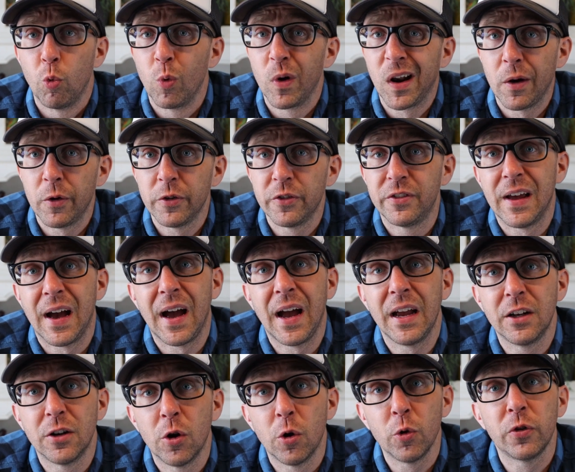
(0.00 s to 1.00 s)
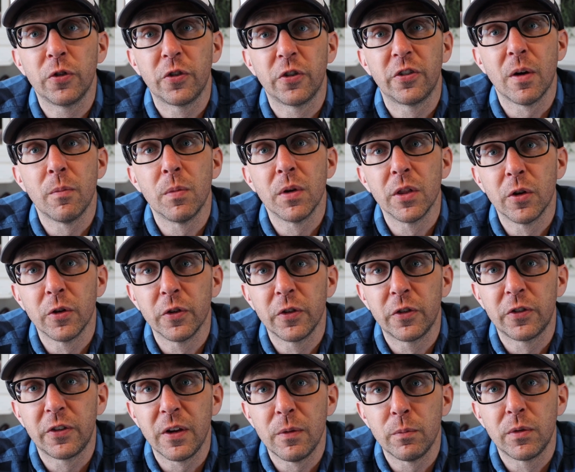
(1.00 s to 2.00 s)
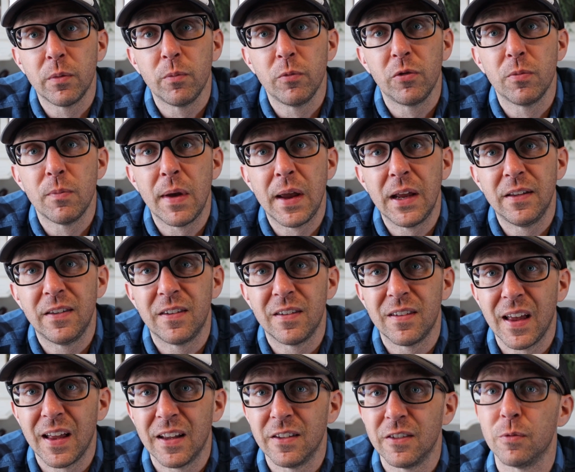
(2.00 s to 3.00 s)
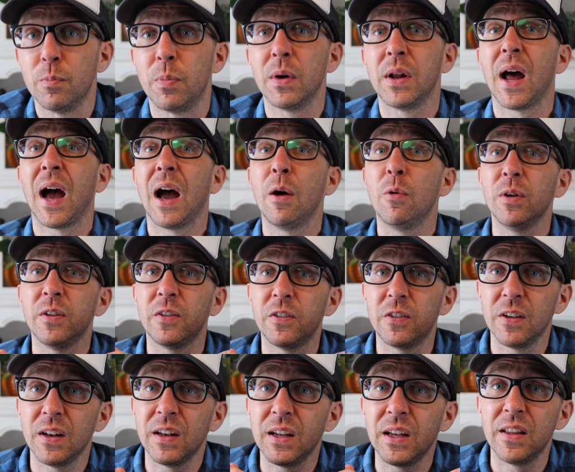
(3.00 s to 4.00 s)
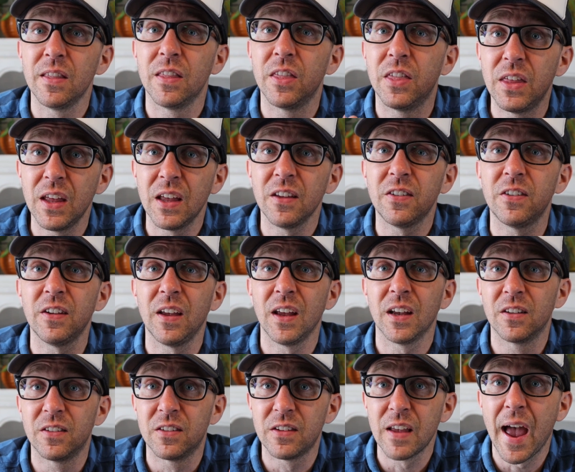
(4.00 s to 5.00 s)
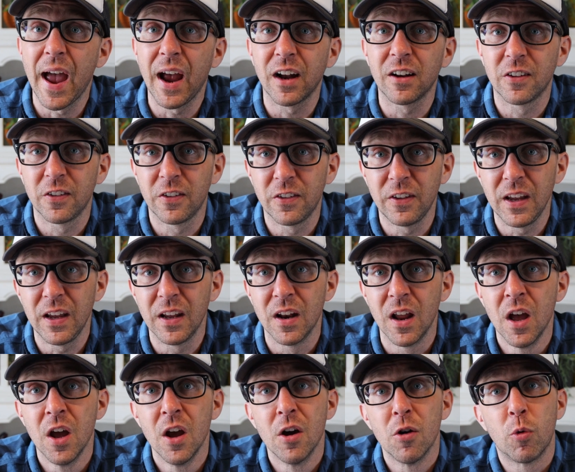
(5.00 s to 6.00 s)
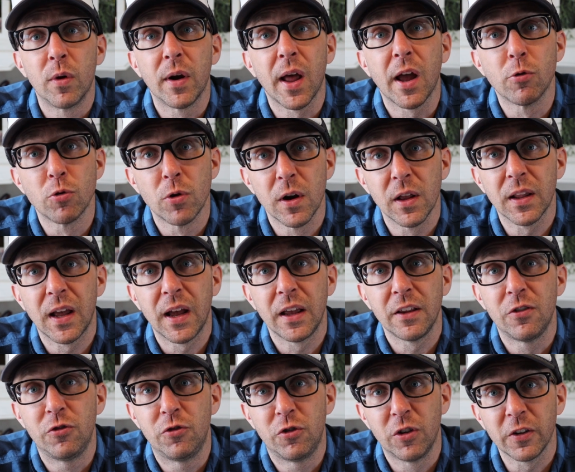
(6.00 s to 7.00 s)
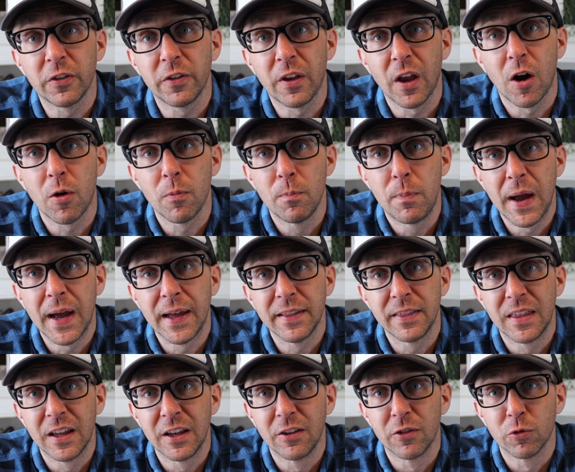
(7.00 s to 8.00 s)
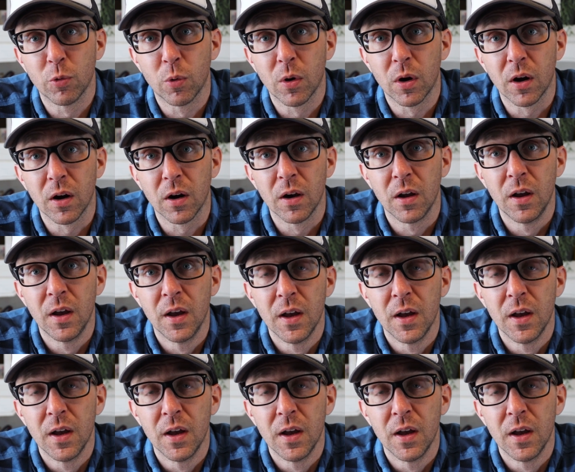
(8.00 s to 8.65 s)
When I was diagnosed, some of those symptoms made sense, but I was sitting in this exact seat when I realized just how bad things were.